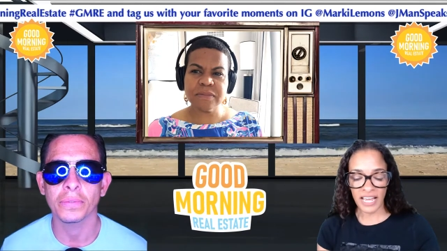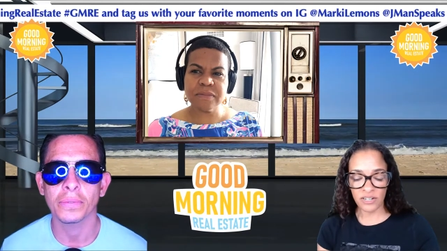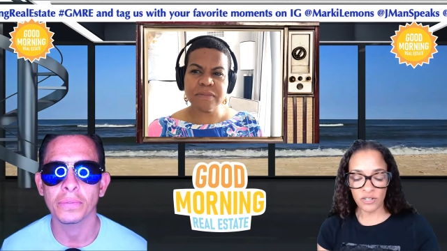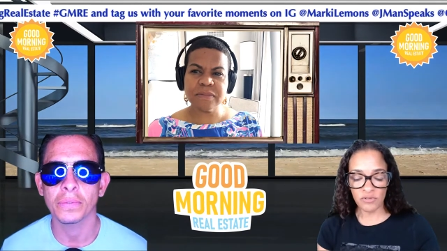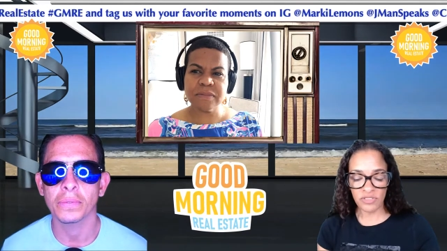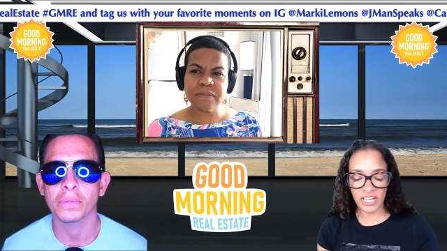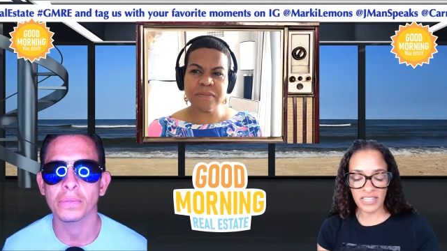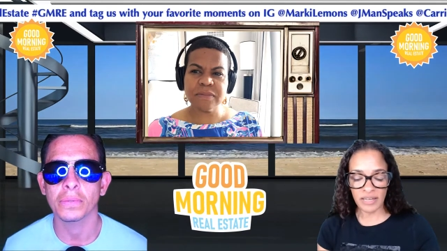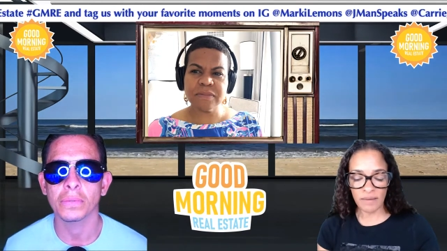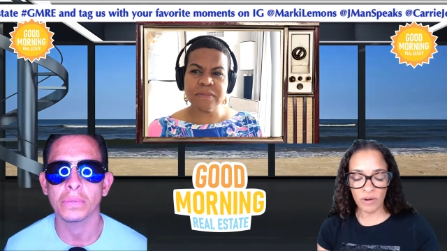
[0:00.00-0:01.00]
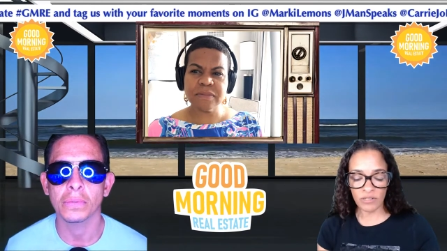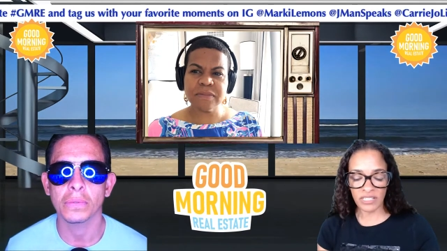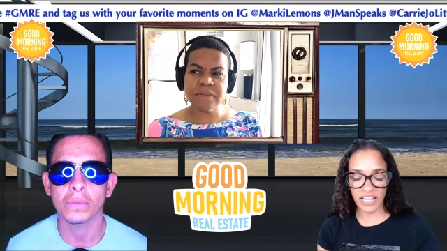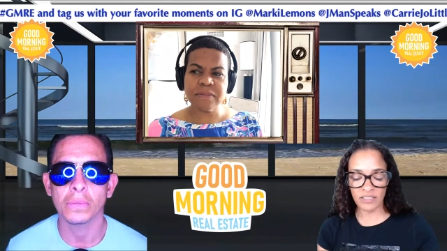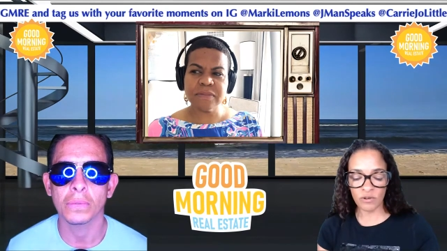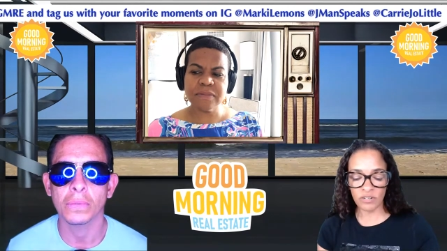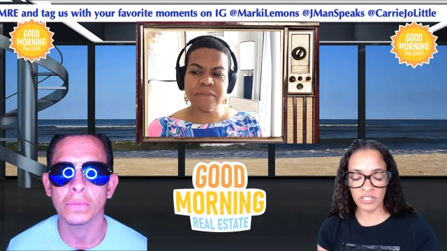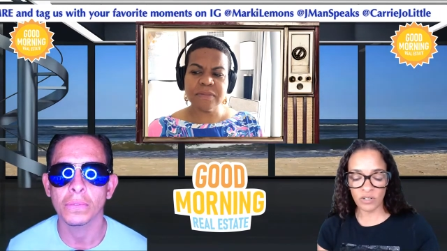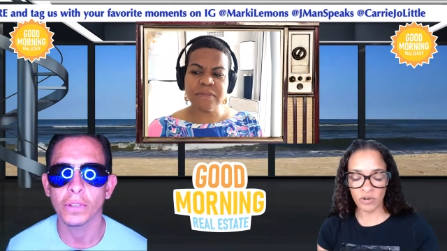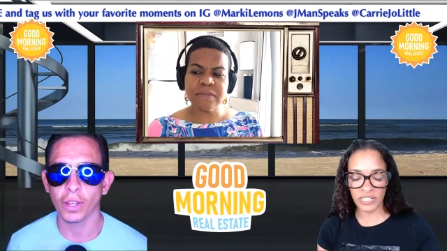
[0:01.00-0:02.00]
Speaker 1: And do you think that most
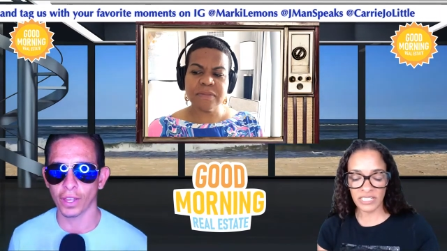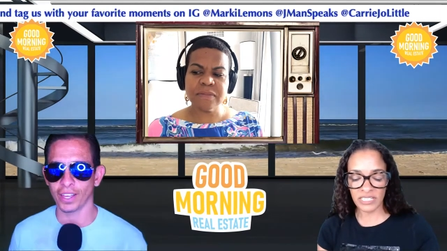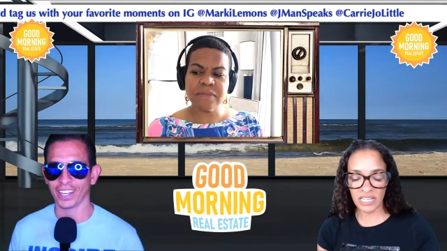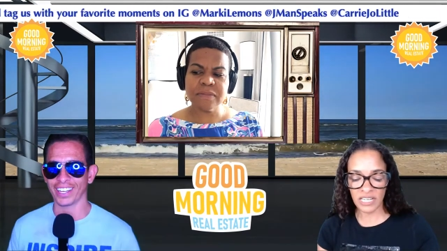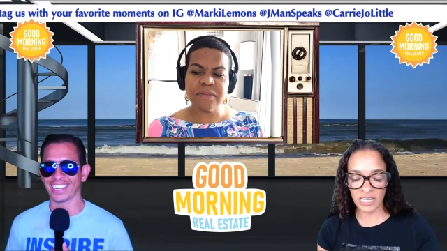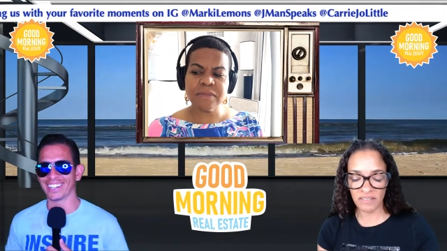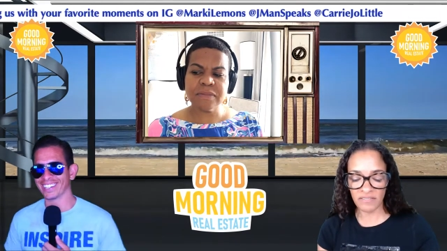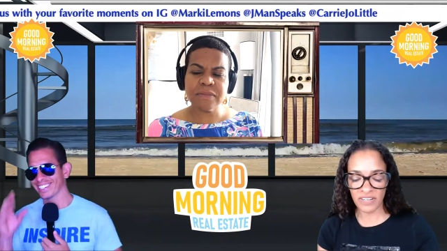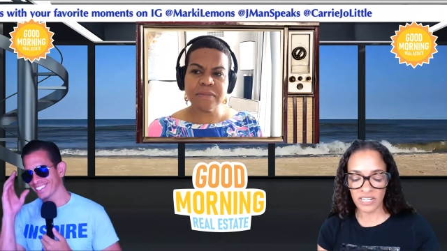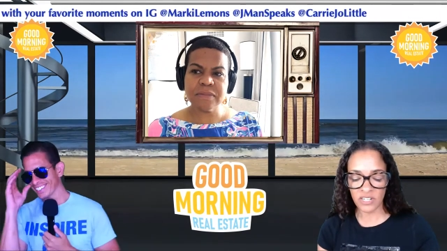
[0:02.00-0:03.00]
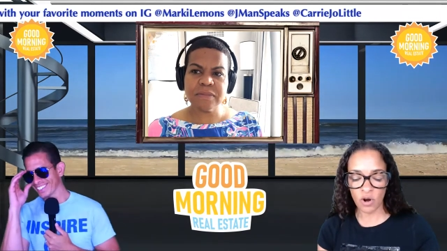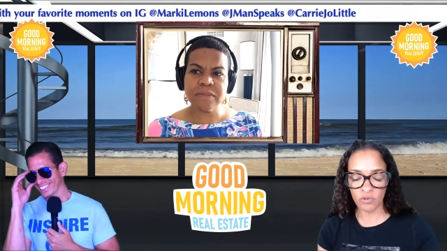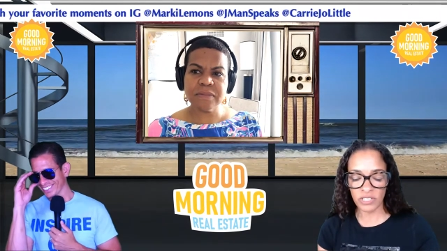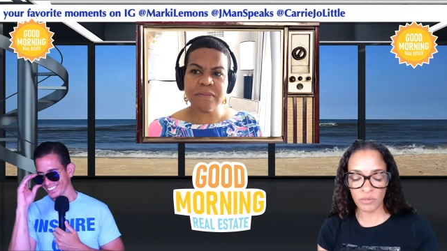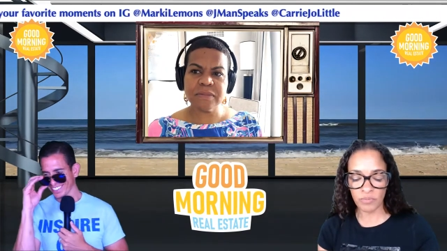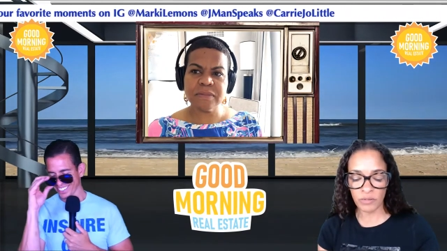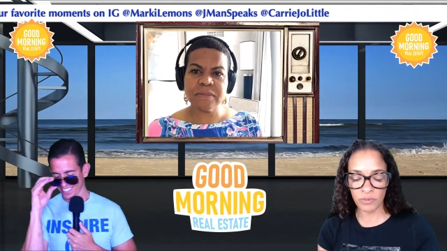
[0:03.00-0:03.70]
landlords are going to seek evict only